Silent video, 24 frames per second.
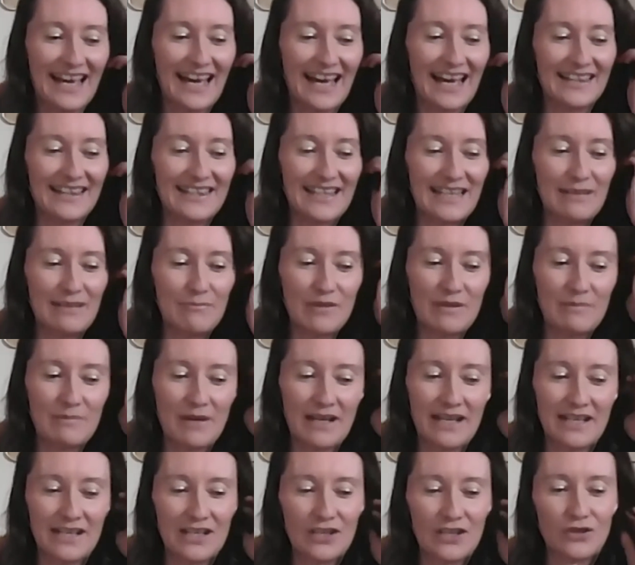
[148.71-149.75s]
And then with
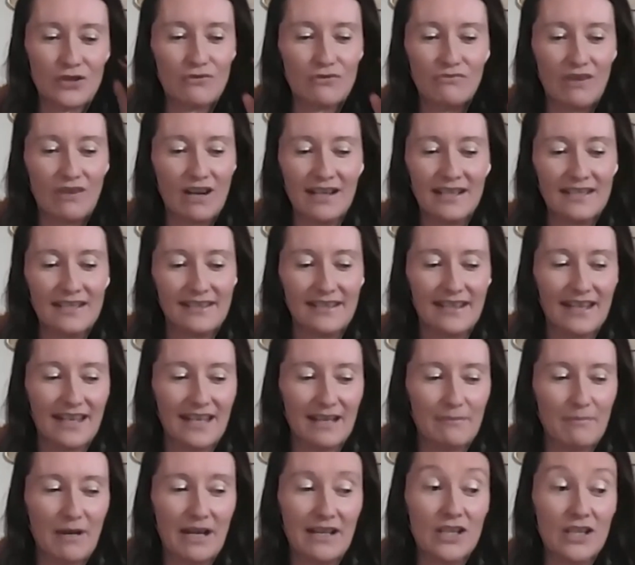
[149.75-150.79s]
my initial
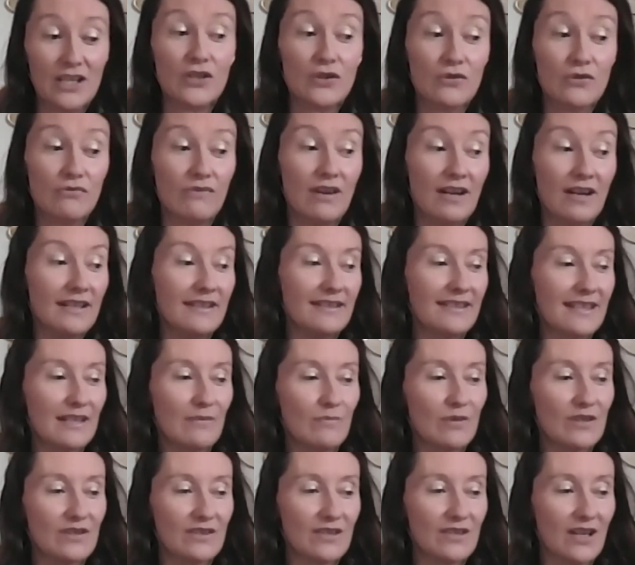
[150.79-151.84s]
writing
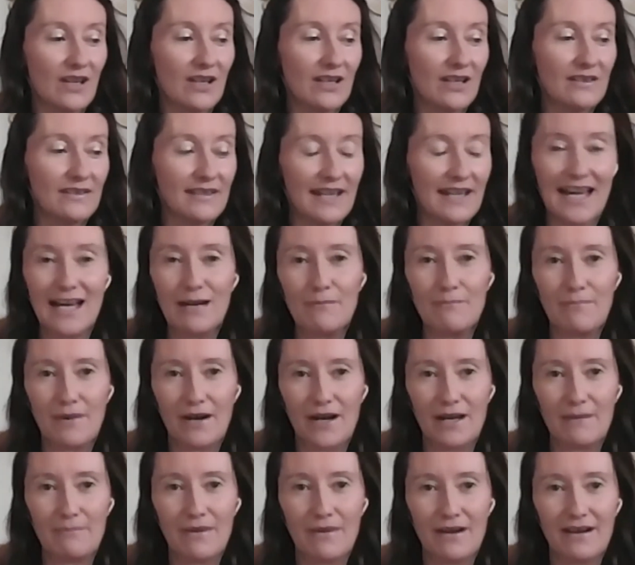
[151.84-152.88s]
was turned down
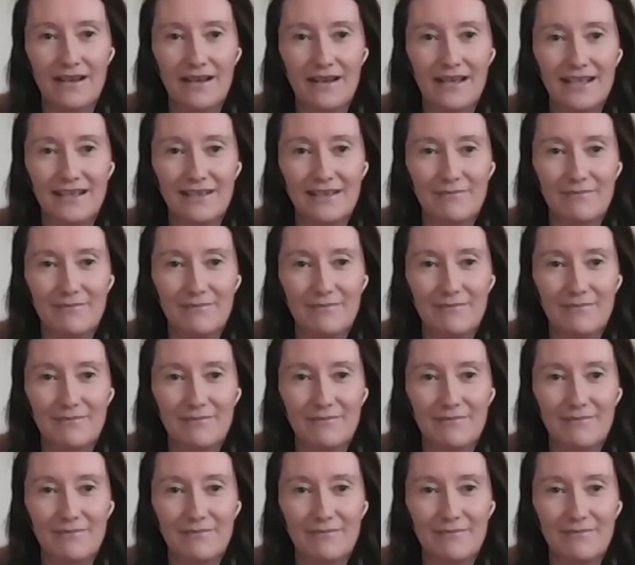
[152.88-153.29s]
by my